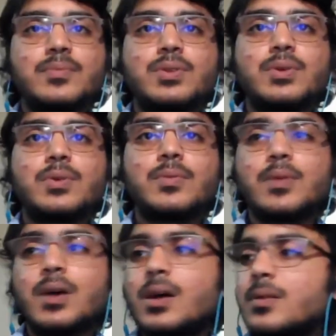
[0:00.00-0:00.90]
So
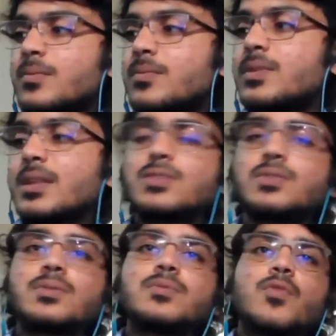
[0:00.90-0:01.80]
uh,
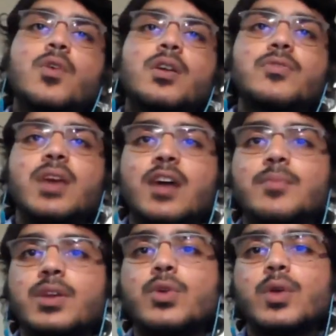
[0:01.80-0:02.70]
that's what we have
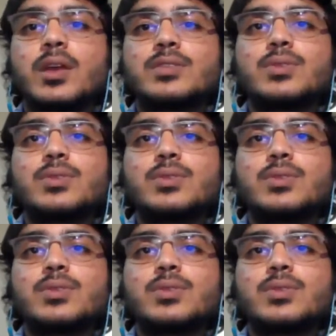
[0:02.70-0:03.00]
been doing.